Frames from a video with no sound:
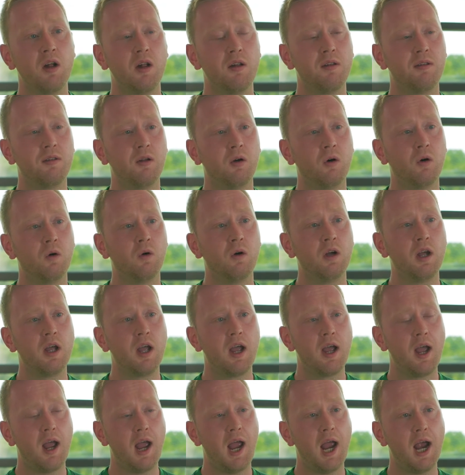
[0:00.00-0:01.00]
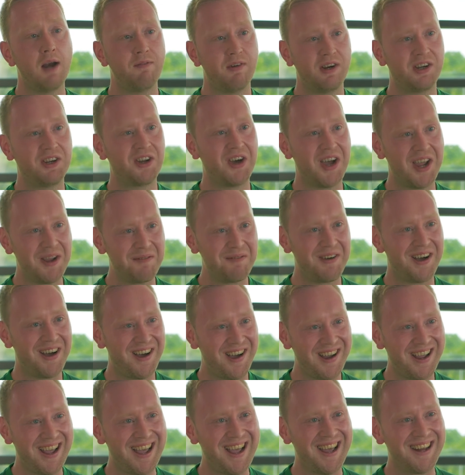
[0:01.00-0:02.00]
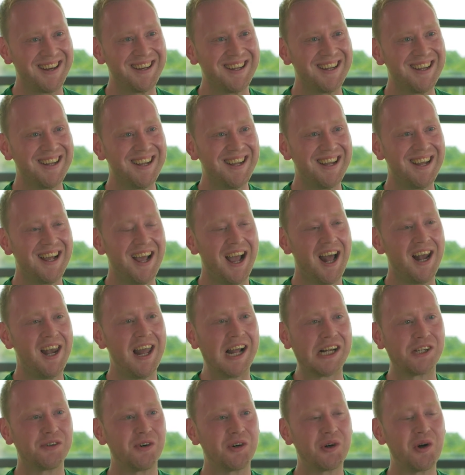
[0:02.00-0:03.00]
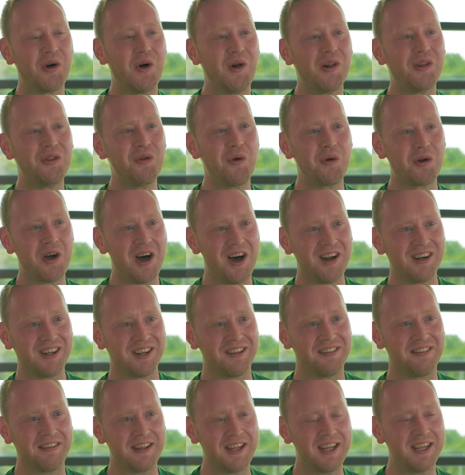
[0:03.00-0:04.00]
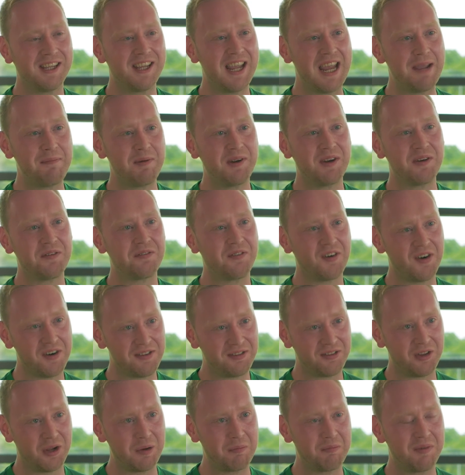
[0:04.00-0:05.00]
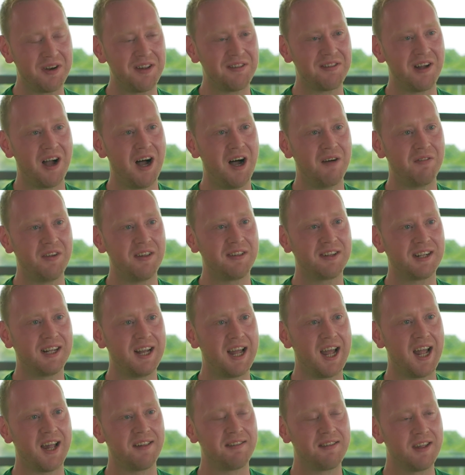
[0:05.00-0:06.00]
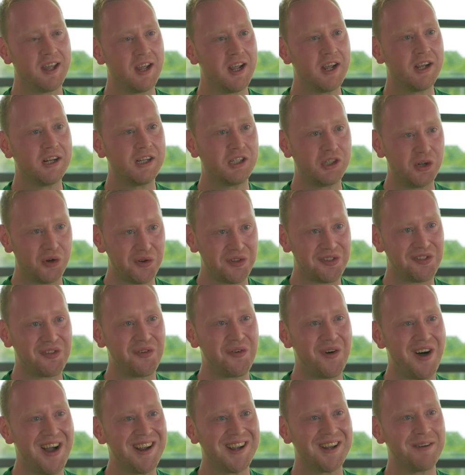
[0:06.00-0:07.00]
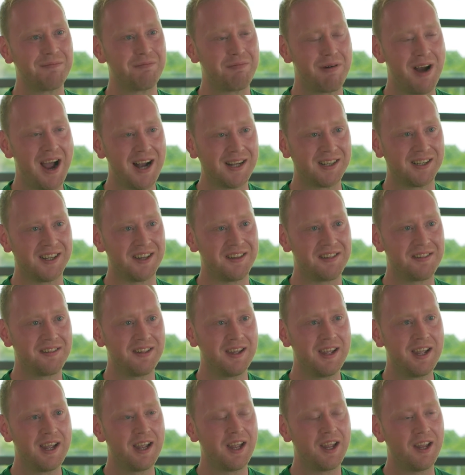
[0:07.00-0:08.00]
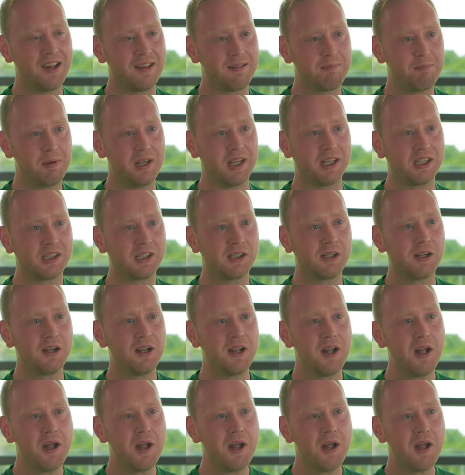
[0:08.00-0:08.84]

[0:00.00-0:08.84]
So every time I had a lecturer called Noel Collins, he gave me the first 2 minutes of his class just so I could practice his speech.